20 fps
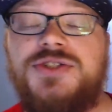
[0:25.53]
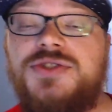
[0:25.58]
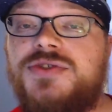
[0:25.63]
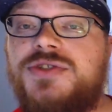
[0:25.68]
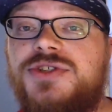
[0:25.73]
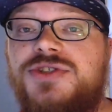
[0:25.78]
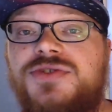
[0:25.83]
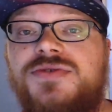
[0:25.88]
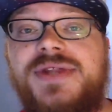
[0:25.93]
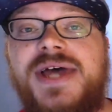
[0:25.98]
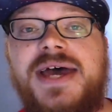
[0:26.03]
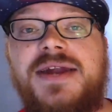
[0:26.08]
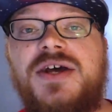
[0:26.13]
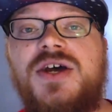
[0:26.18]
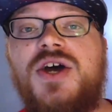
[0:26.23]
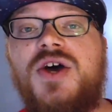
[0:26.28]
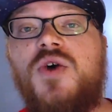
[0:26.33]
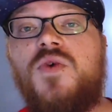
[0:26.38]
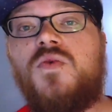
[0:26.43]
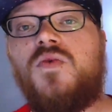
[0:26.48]
You can do that
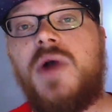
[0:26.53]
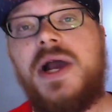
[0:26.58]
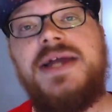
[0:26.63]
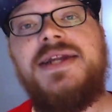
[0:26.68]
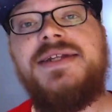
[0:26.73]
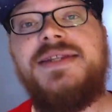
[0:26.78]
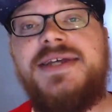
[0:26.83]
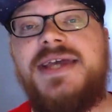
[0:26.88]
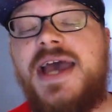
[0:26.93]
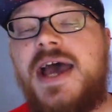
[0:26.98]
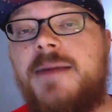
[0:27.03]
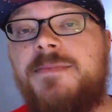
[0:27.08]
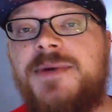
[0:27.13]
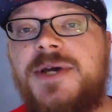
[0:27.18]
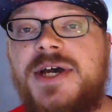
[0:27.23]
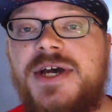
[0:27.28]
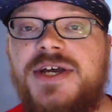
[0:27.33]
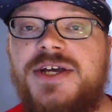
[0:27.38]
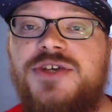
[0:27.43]
right in the app.